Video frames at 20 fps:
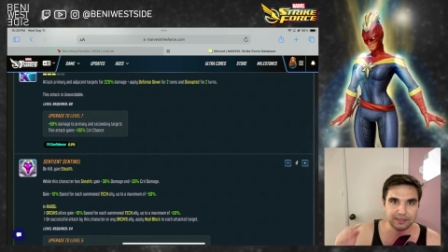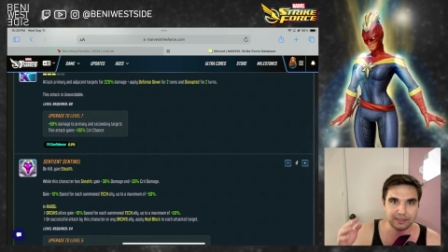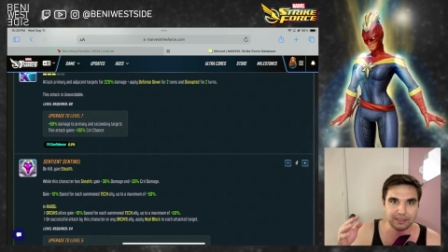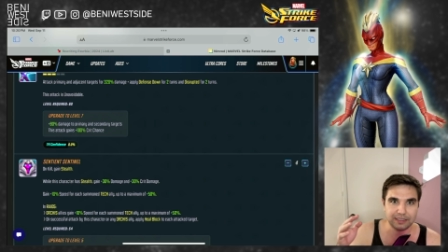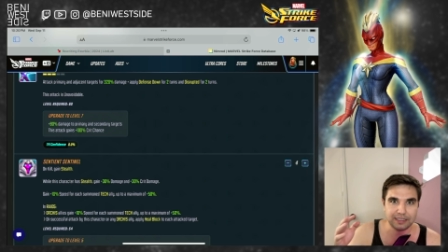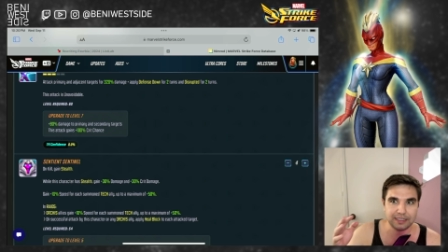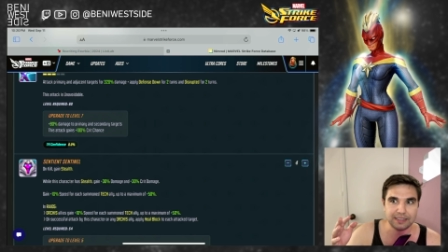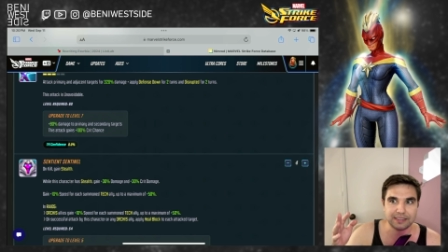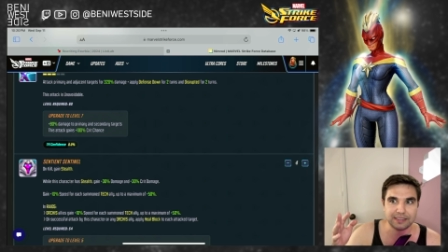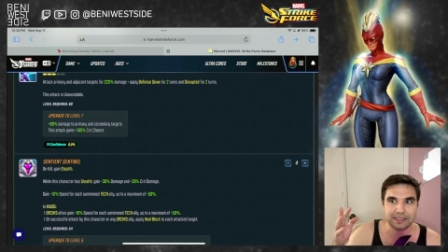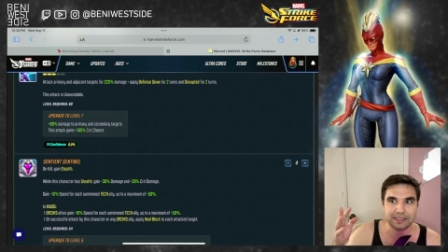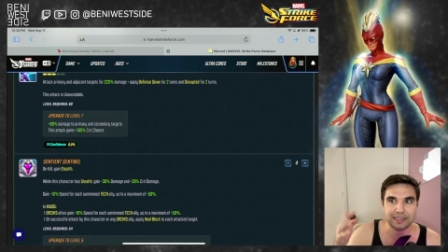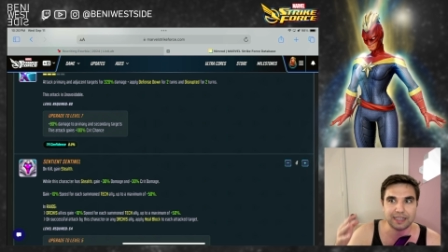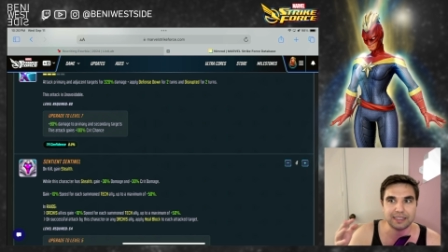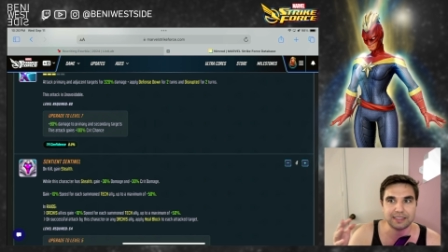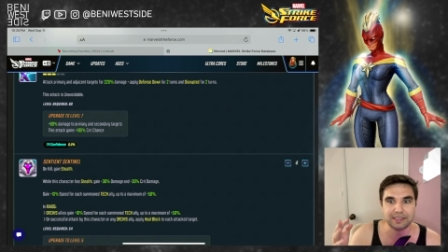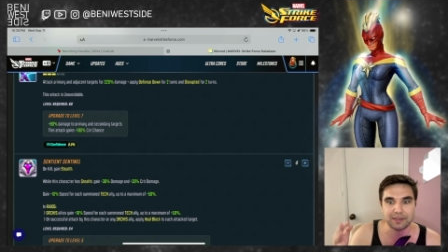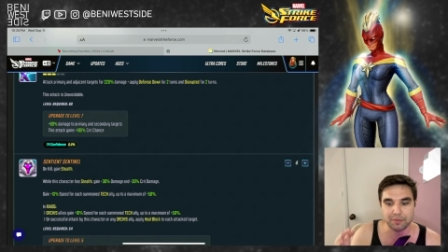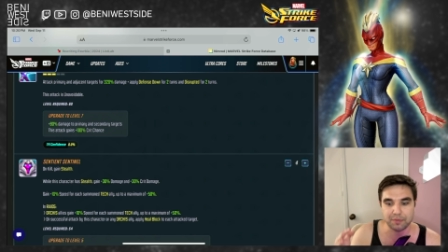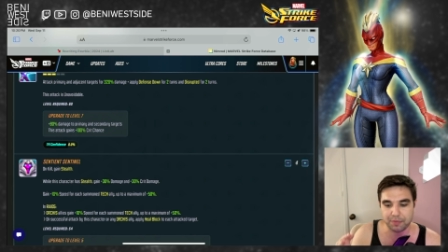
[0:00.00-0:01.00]
is
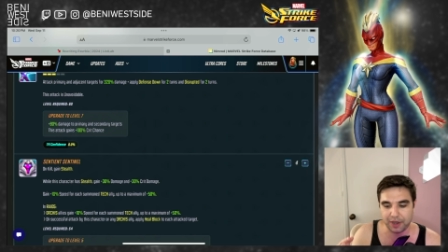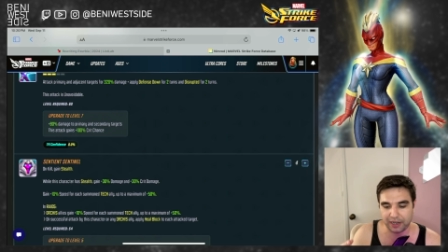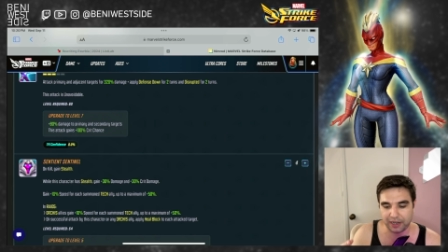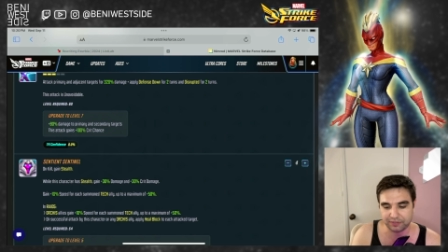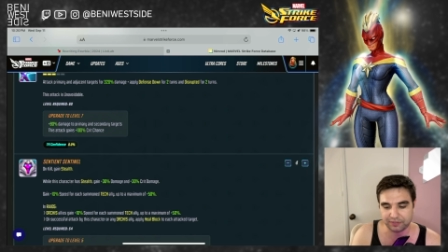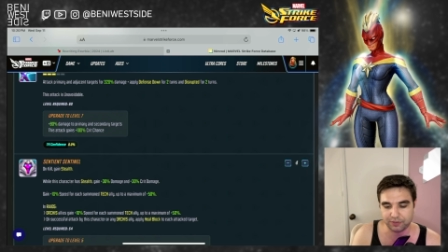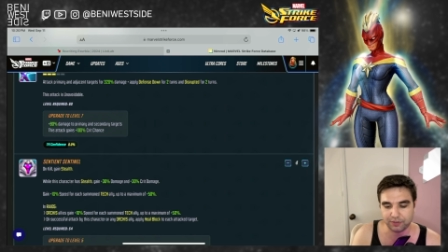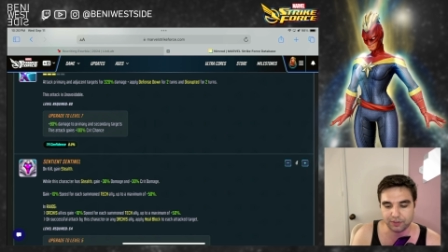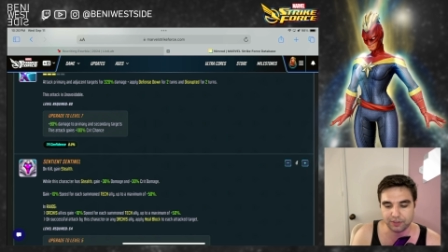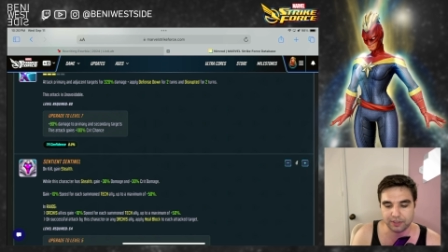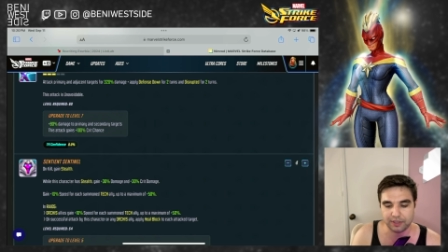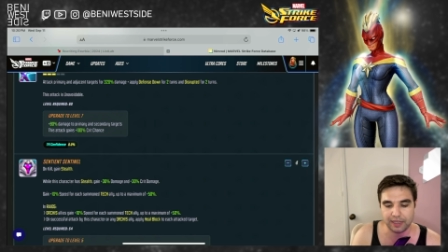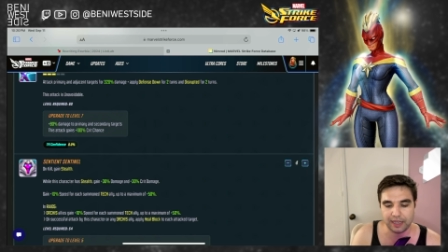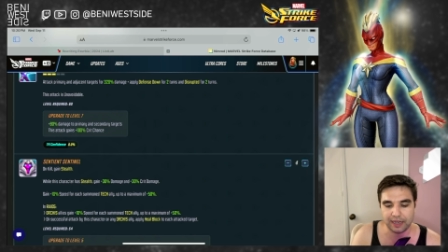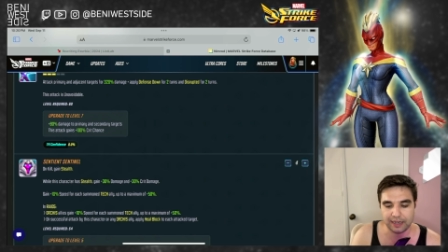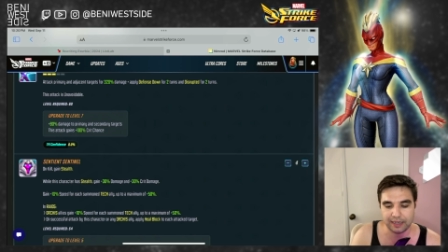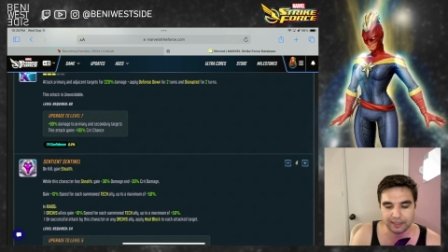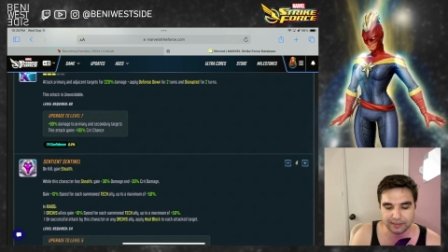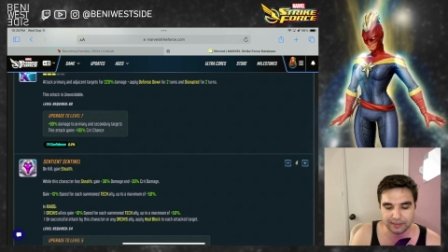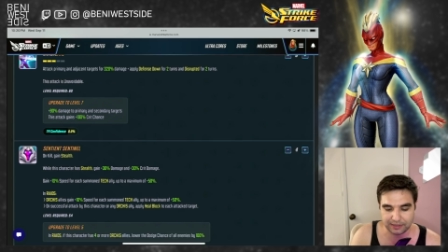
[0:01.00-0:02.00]
less impactful than
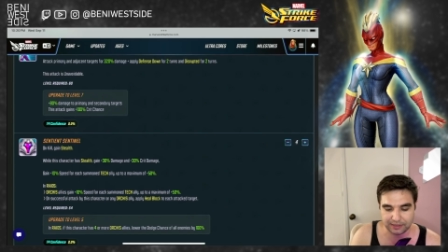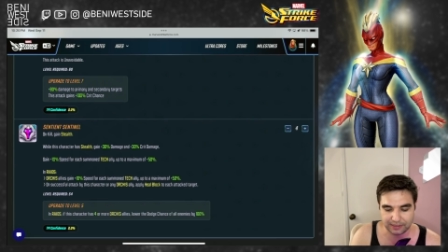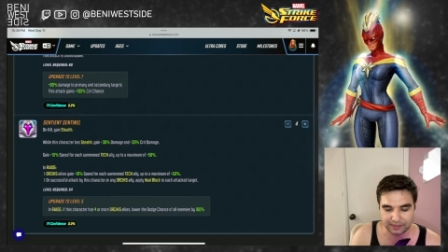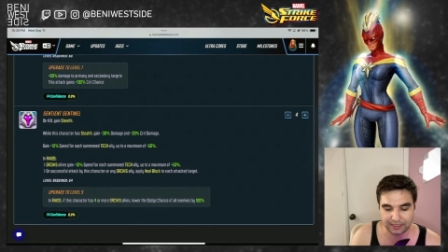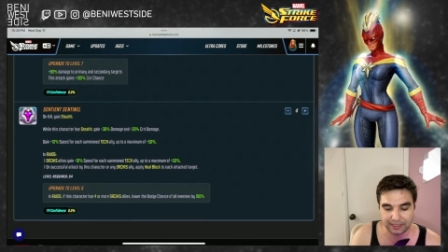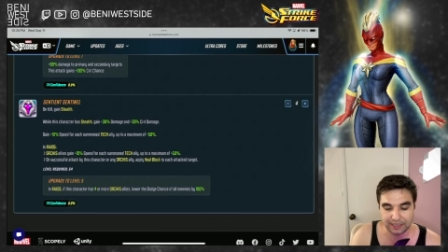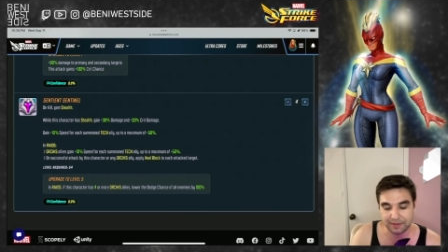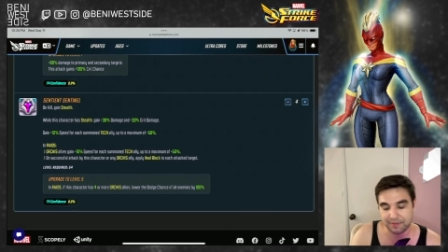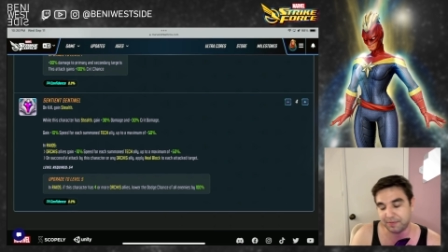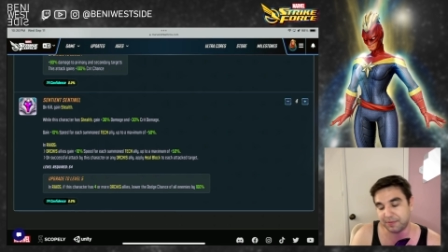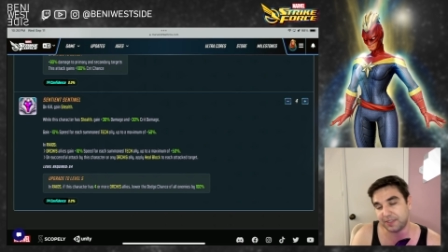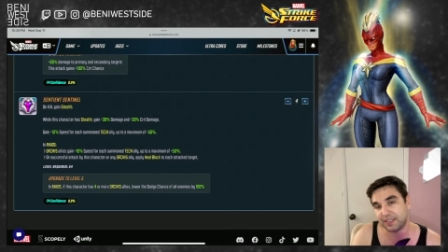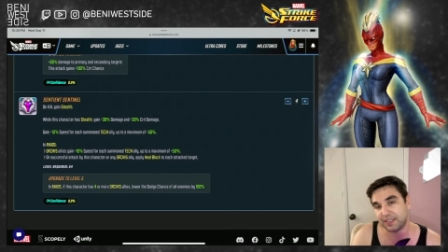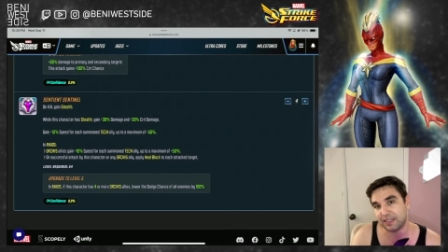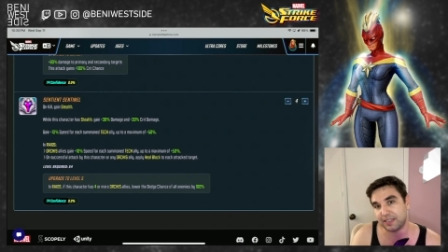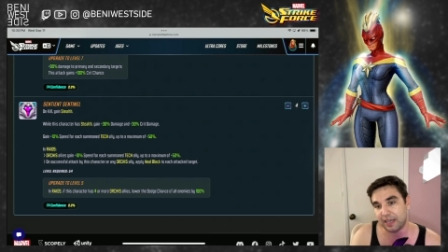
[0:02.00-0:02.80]
it seems